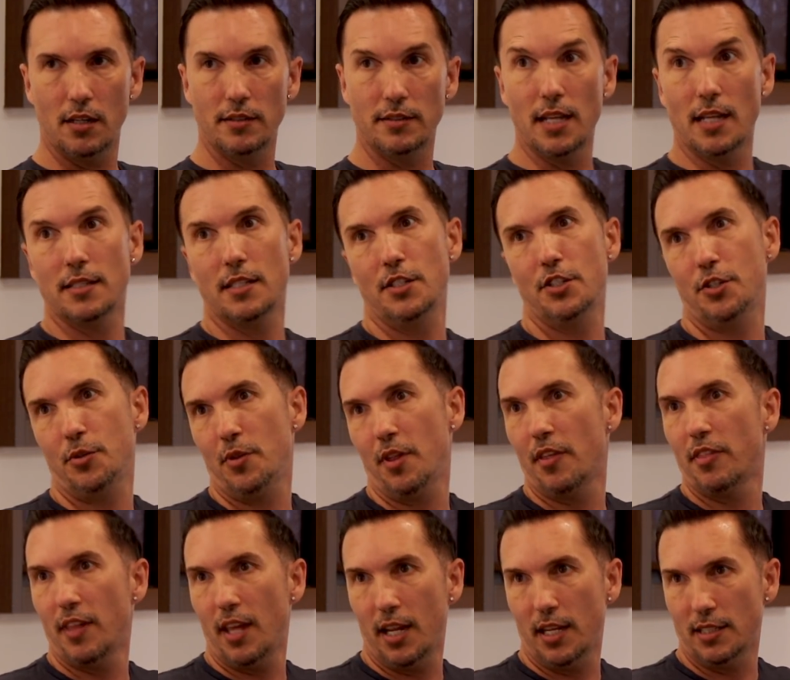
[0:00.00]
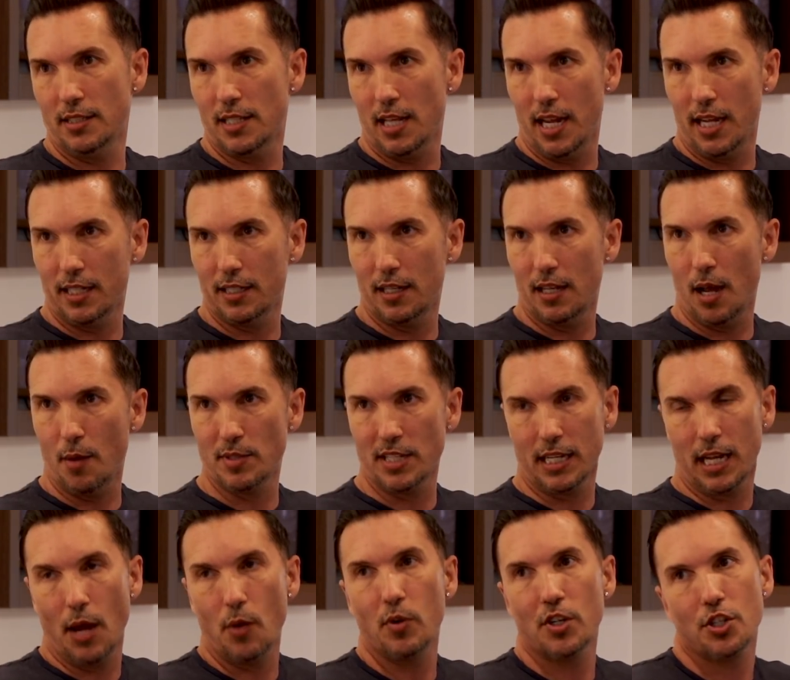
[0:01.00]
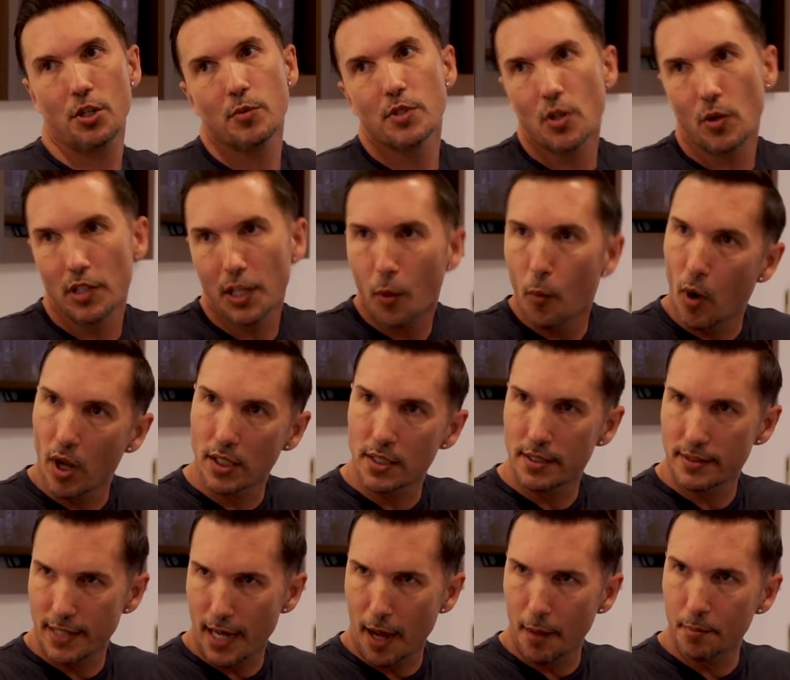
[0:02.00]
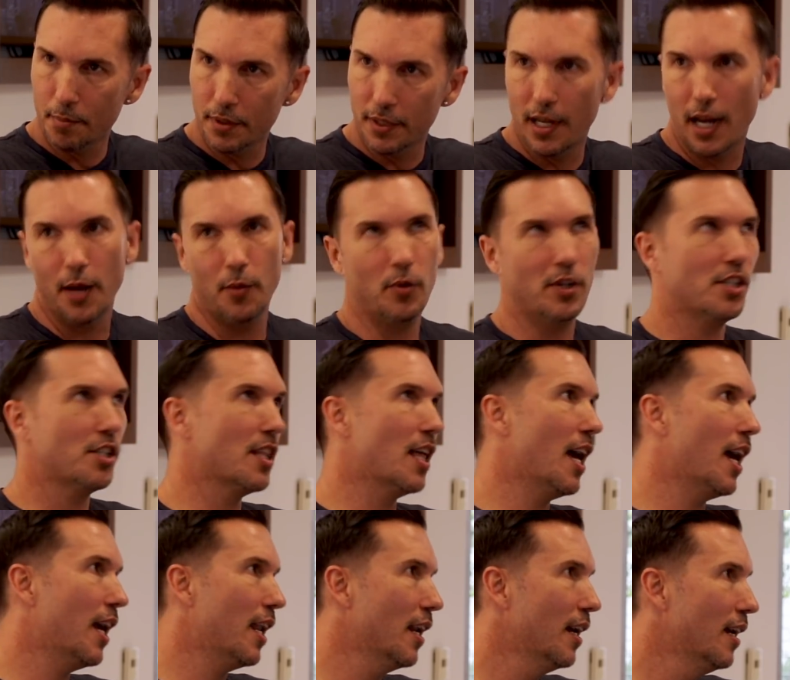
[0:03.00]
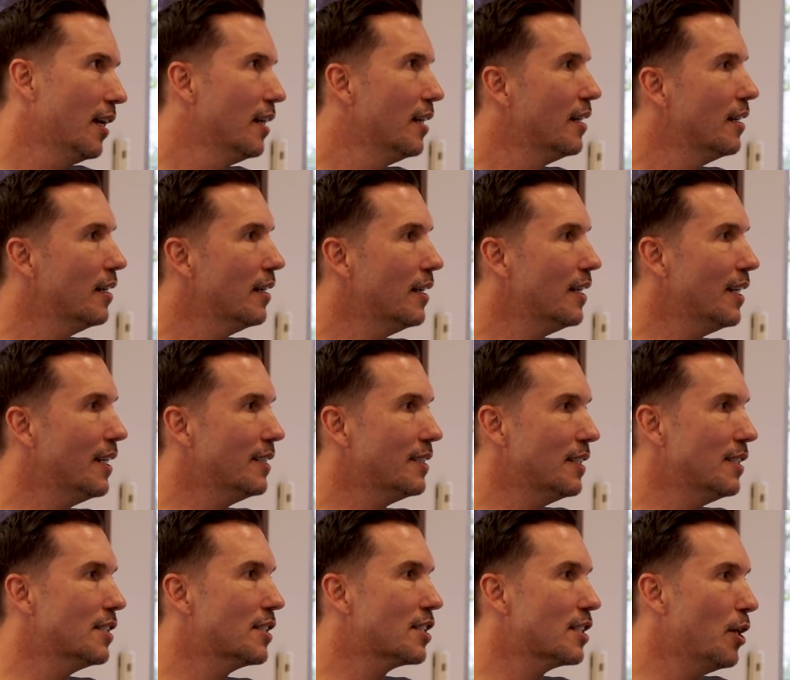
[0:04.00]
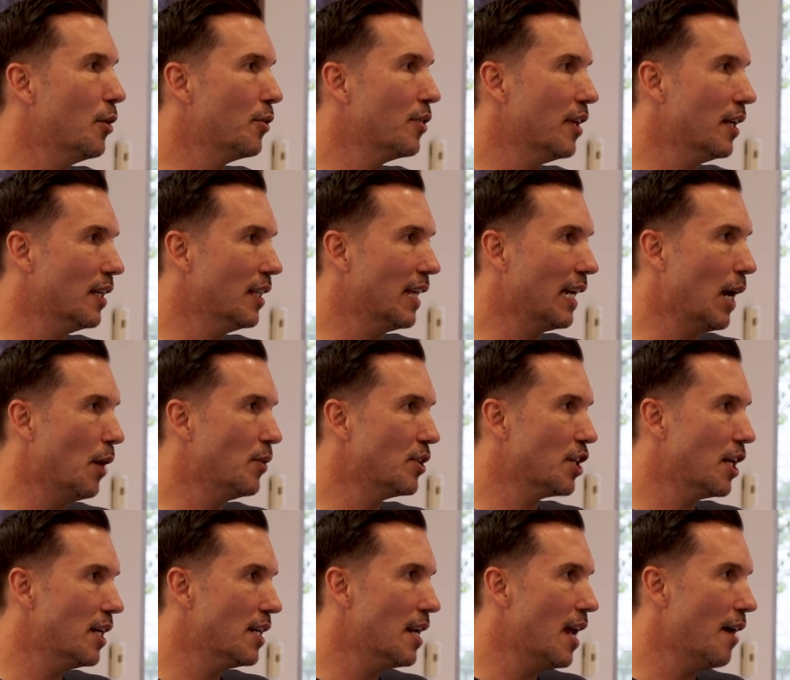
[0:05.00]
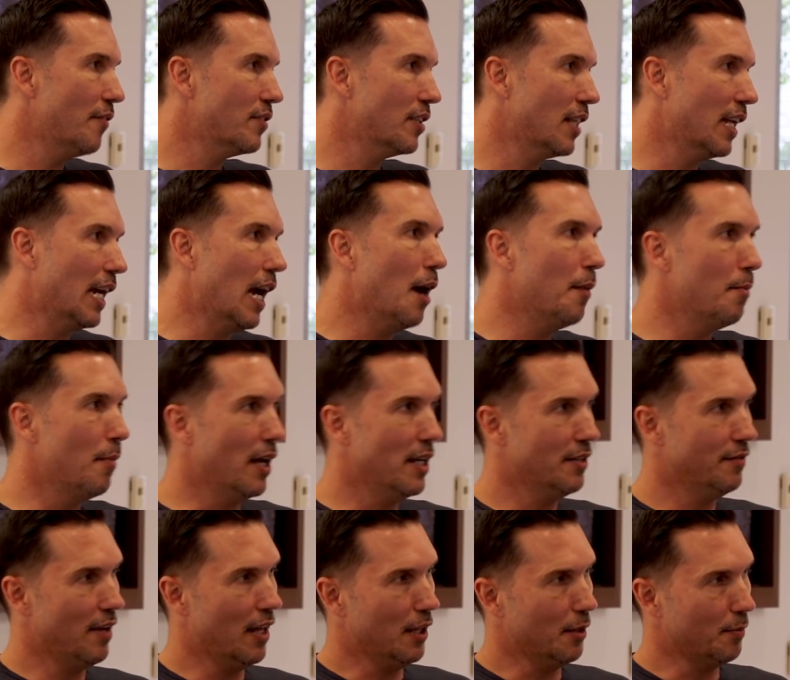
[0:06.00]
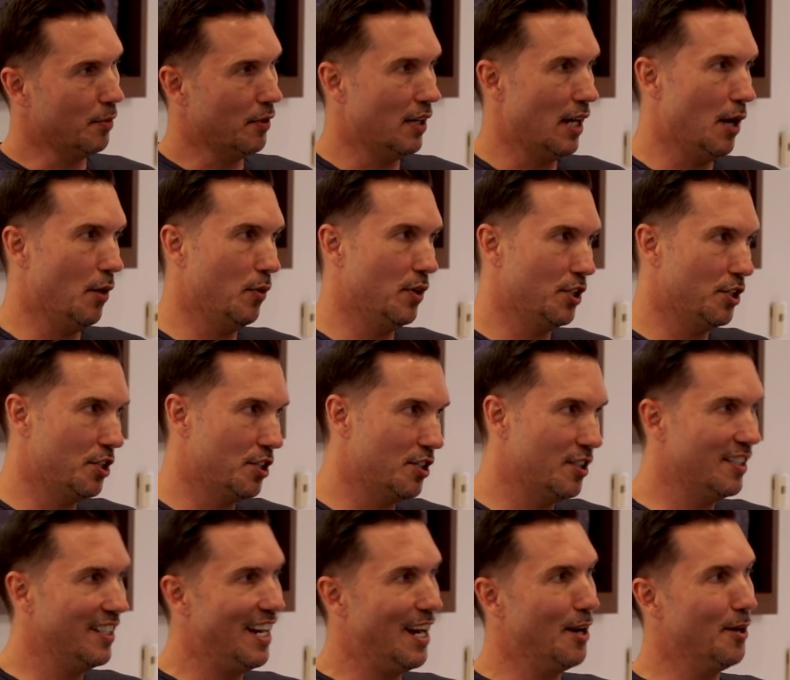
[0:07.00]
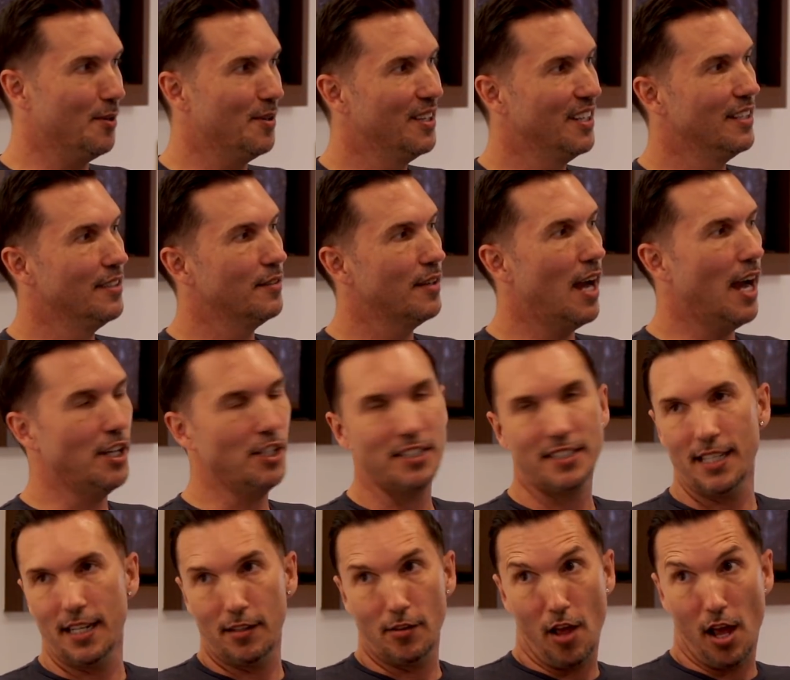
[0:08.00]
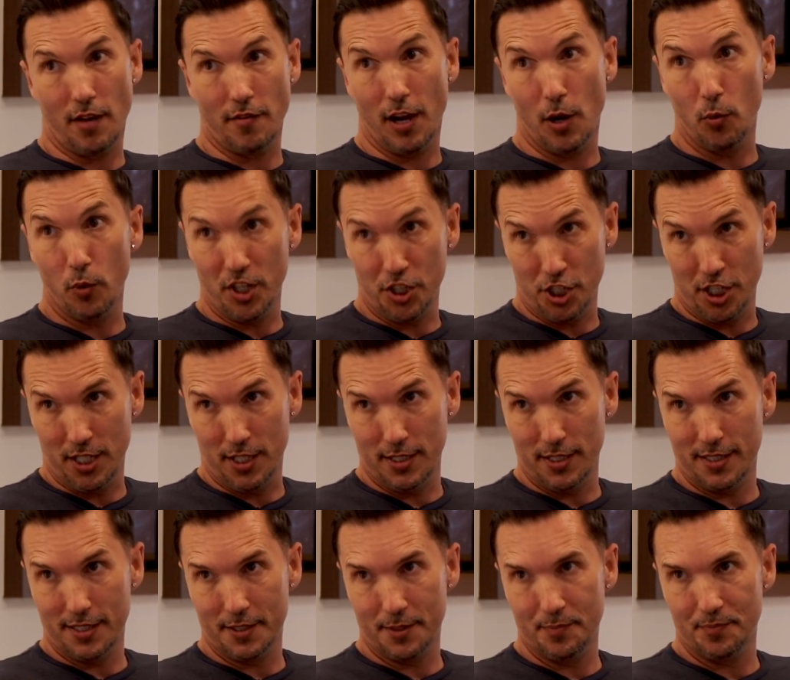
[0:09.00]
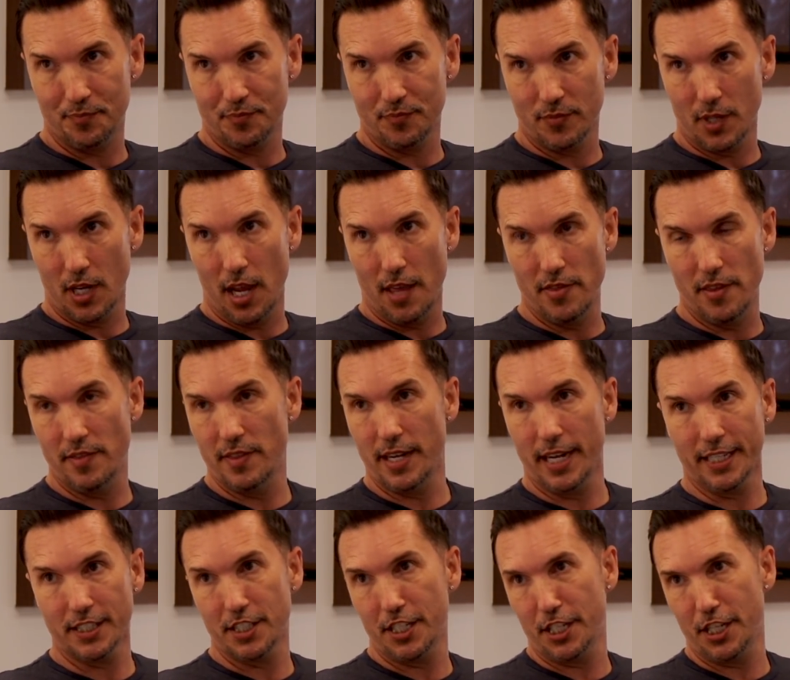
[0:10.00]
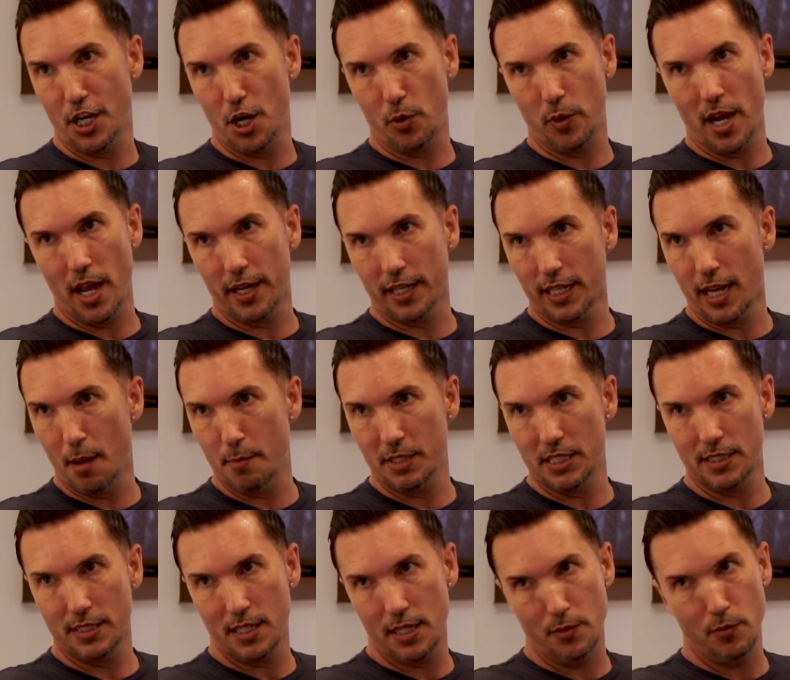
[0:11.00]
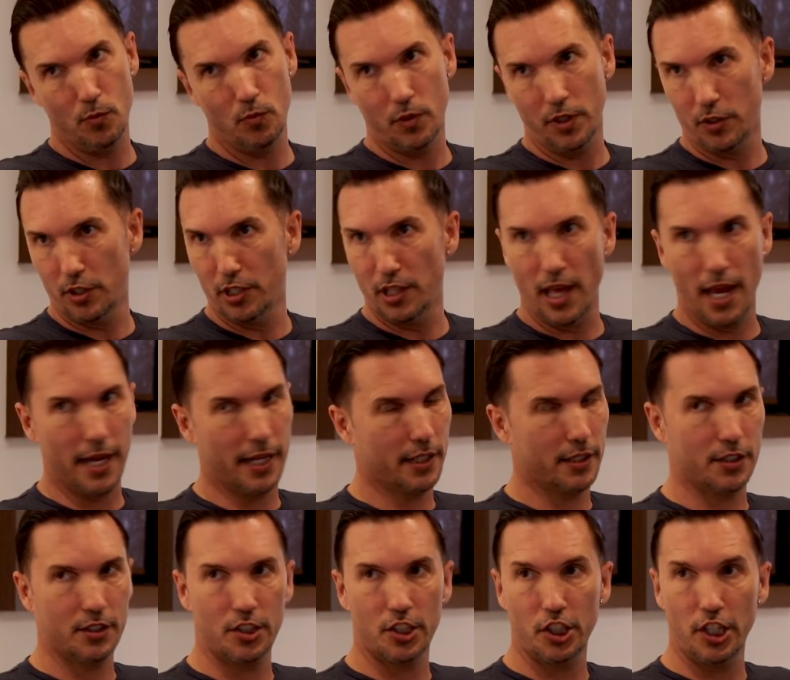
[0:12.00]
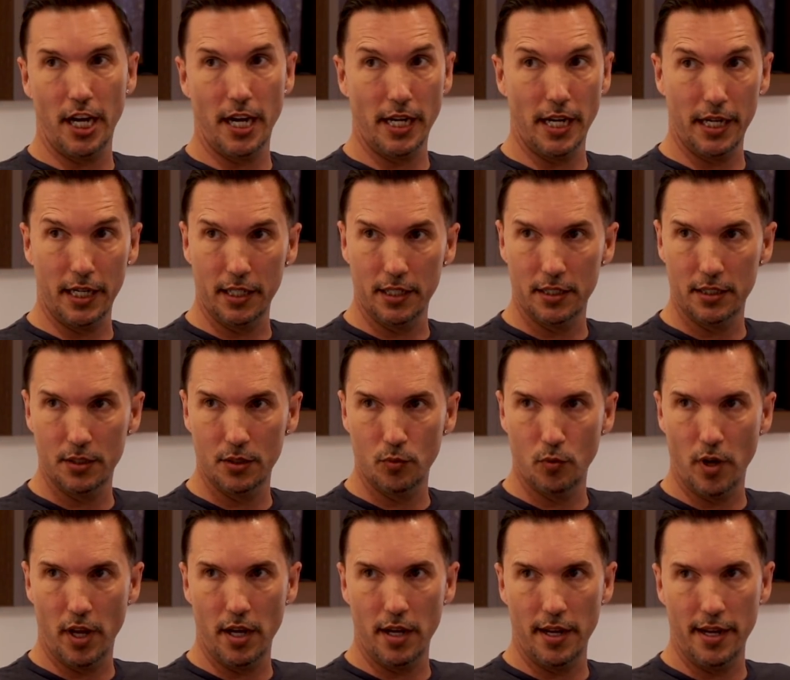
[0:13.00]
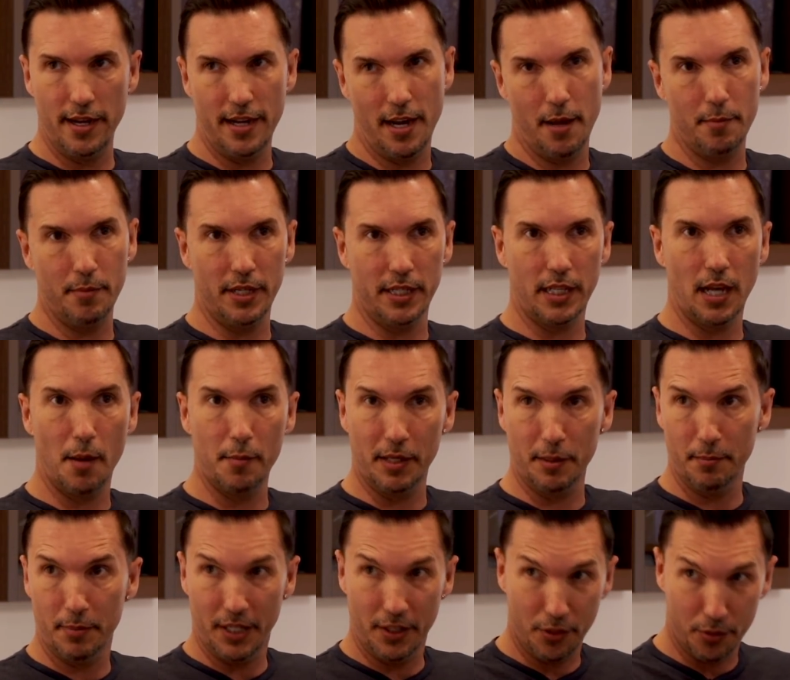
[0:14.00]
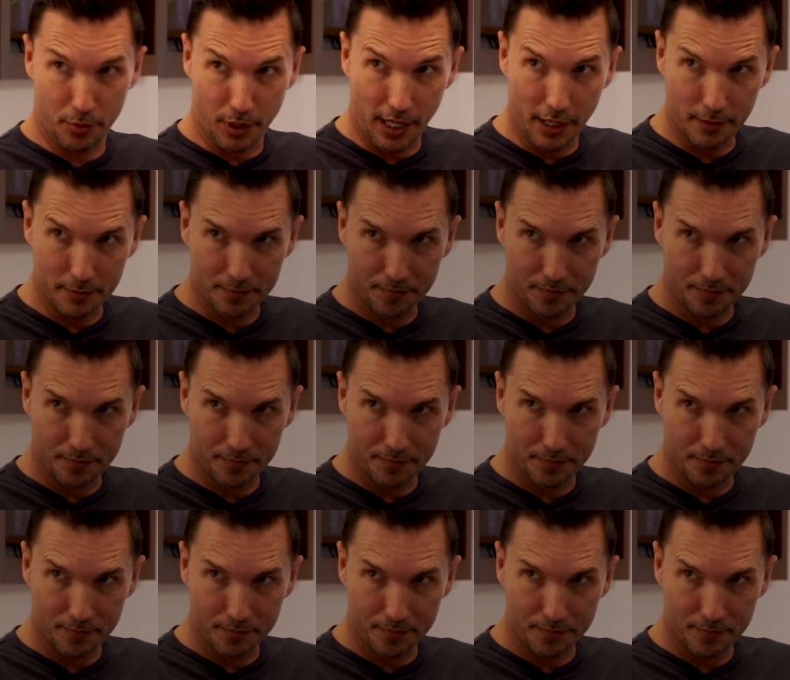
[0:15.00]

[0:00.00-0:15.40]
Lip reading: doesn't do the things like, I was like, I wish it was only one step, and I wish that it didn't slow things, like I wish I didn't have to like up my developer, and I wish, you know, I just said a lot of I wishes, and then the next thing you know, we had a chemist, and we were like creating what ended up becoming B3.